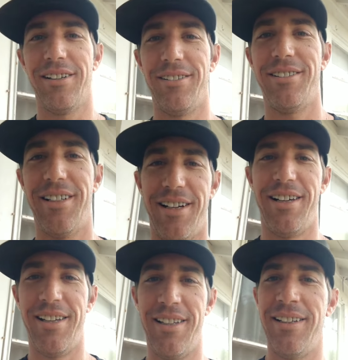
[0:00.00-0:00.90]
Girls are
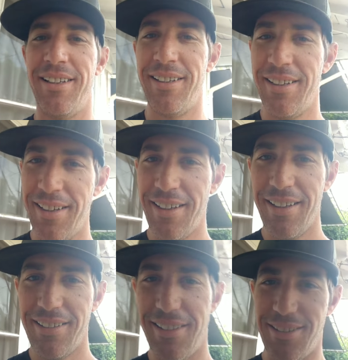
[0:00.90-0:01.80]
gone.
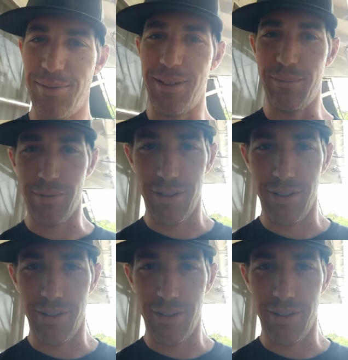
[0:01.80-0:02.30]
Just me and